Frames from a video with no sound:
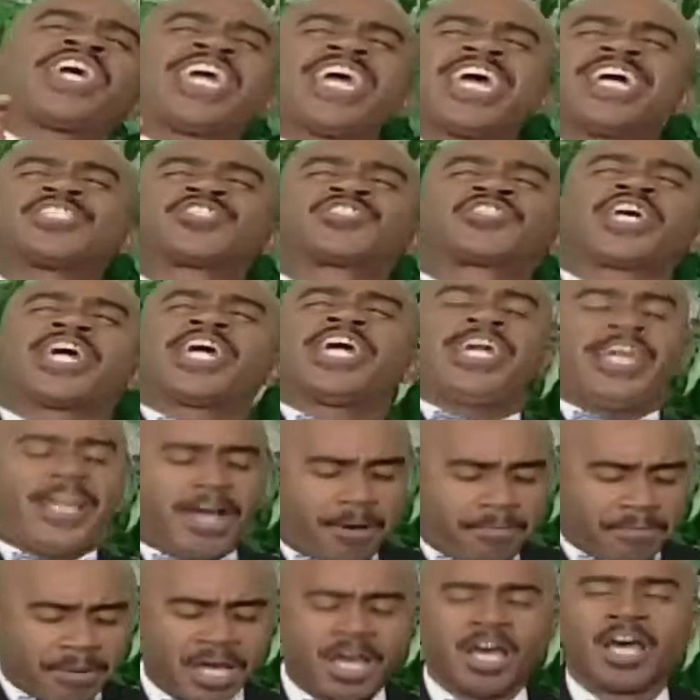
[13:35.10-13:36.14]
is to
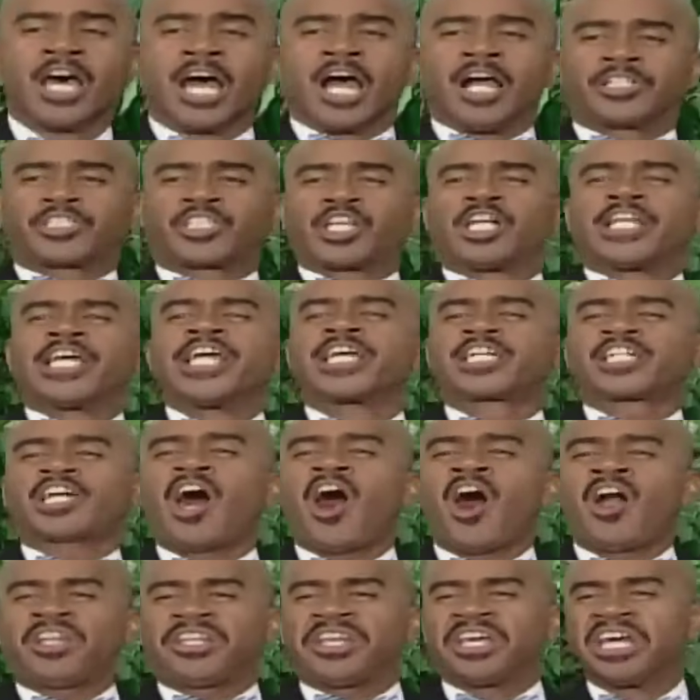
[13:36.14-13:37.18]
him until he
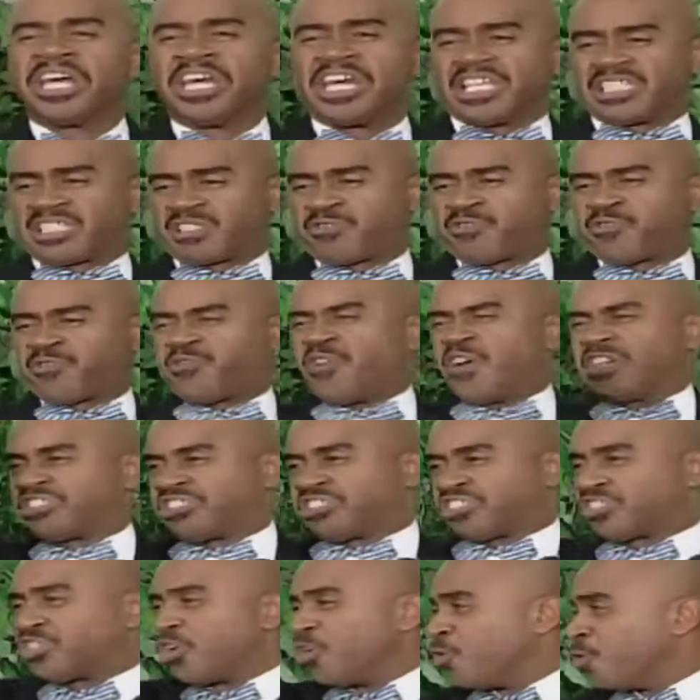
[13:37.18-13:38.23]
called it his
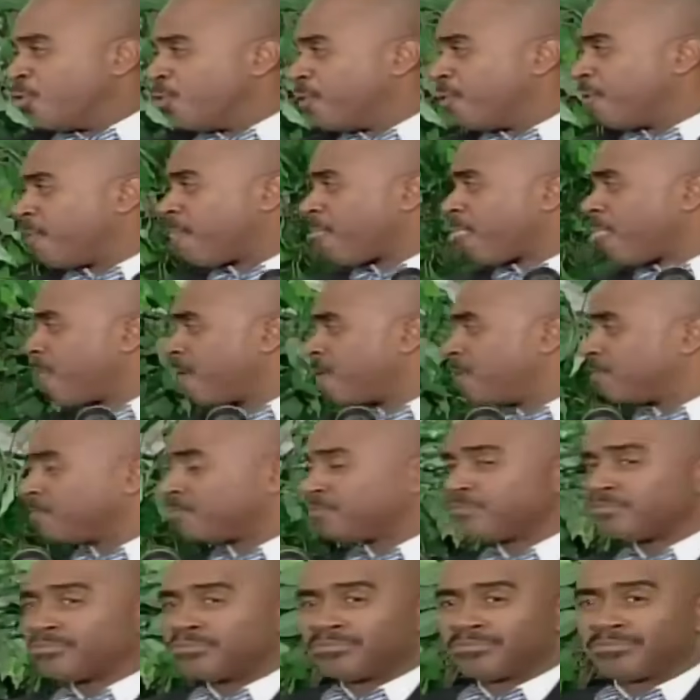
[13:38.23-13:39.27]
footstool. That's
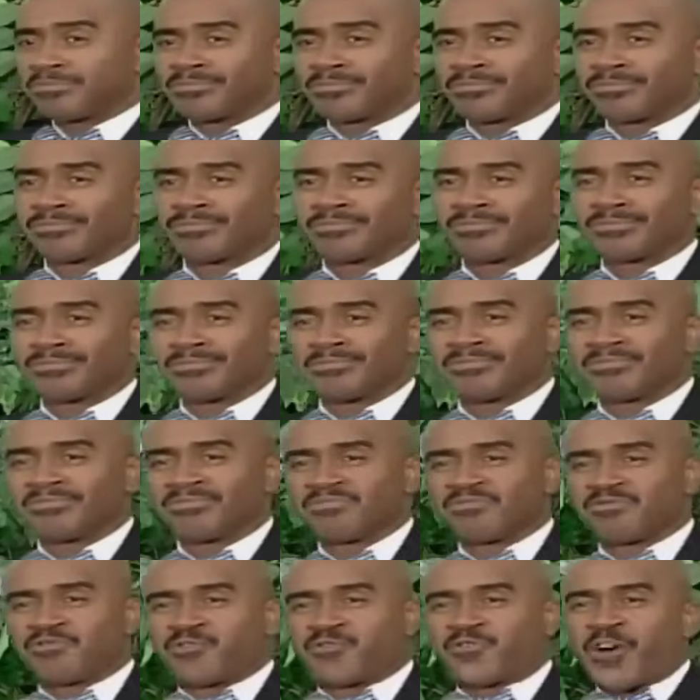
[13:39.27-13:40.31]
right.
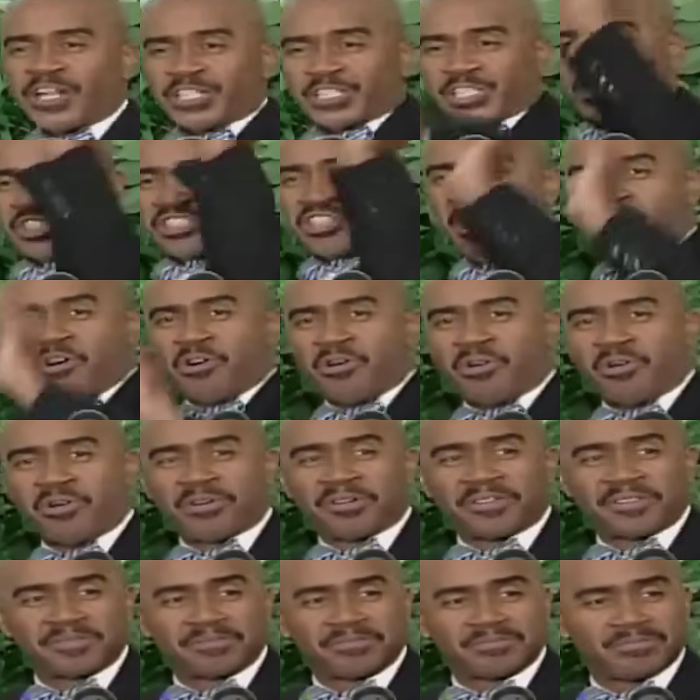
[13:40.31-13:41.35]
Footstool.
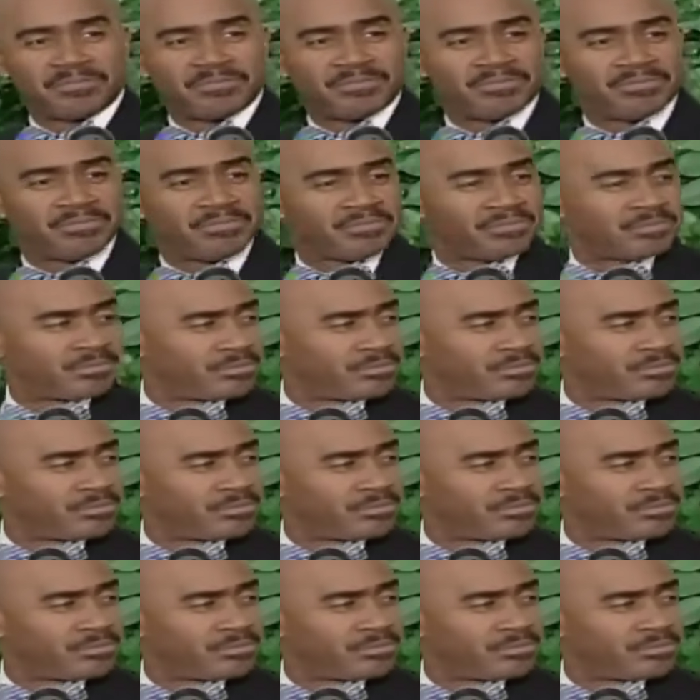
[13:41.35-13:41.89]
That's it.